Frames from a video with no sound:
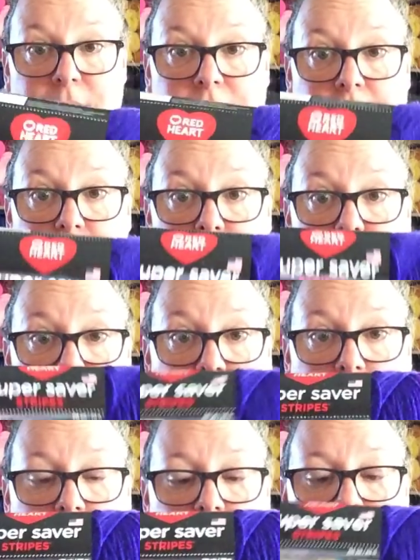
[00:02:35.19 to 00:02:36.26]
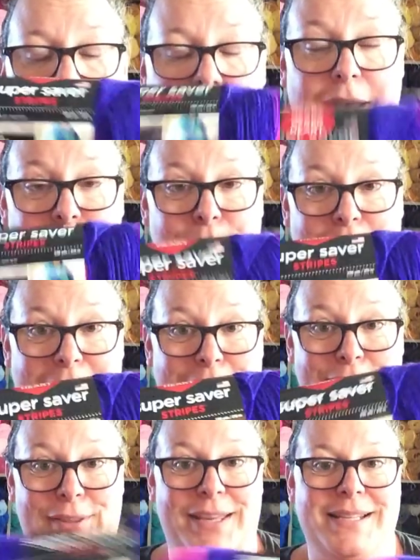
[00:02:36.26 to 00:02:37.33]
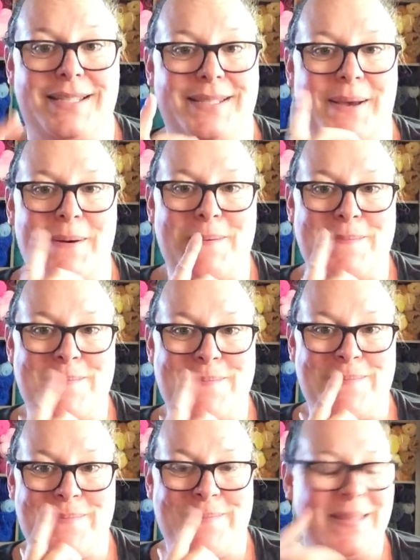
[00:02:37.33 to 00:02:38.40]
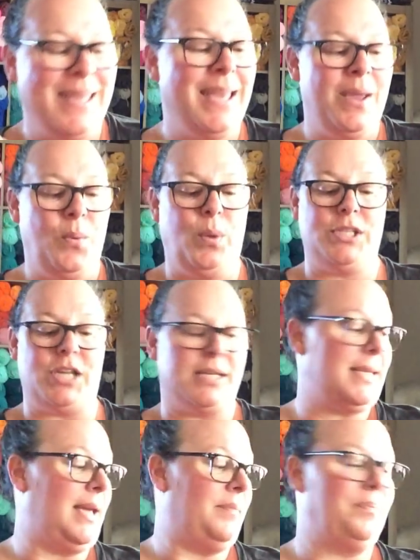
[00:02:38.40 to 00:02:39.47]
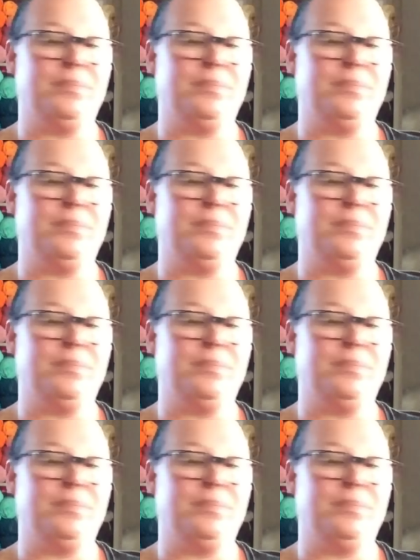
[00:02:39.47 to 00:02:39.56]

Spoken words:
very pretty. I have a plan for this, so we shall see.